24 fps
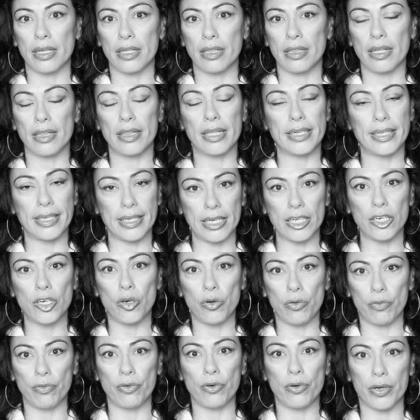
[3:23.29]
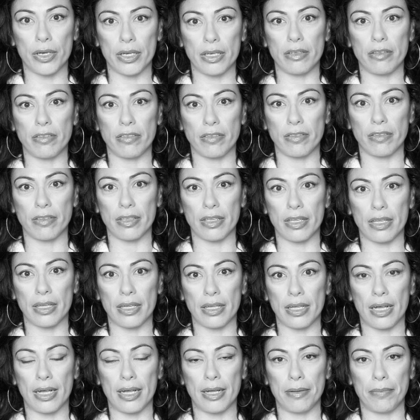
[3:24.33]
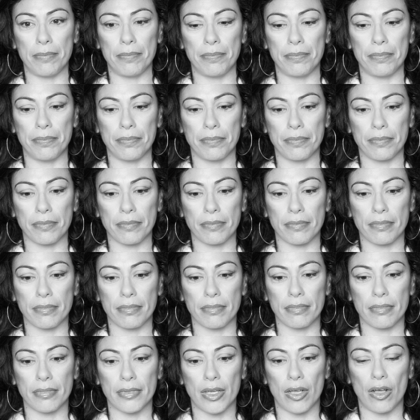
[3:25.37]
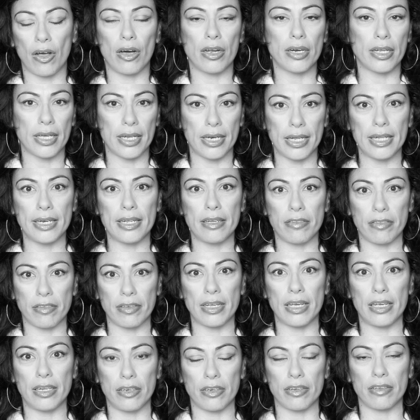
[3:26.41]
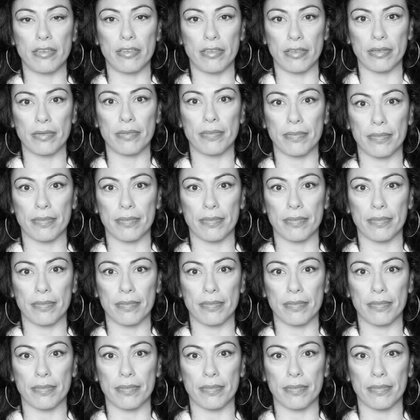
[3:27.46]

the Latino voice on Canadian stages.